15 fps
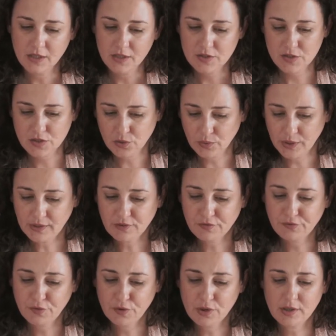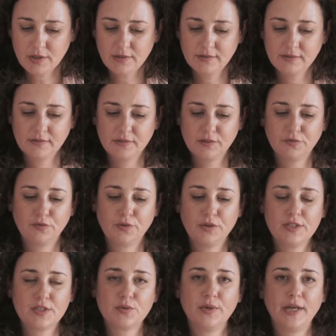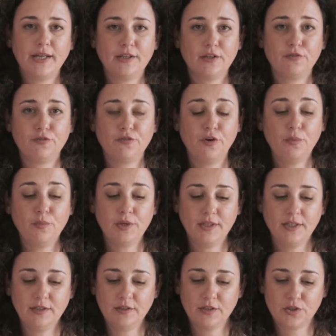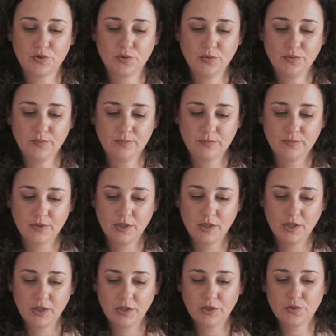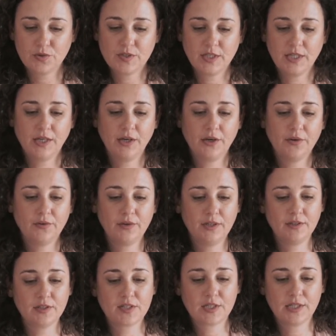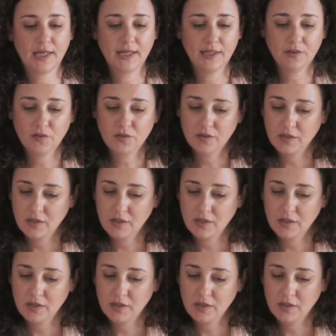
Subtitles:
So in the 4 is created from within the 2. You see here in the slide